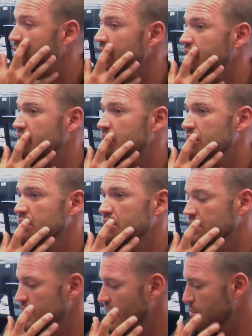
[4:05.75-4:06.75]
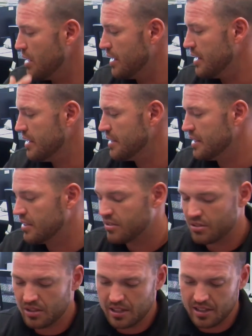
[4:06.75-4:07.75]
face got bloody. And
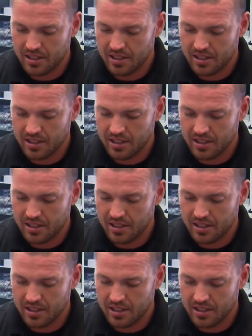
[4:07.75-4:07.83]
so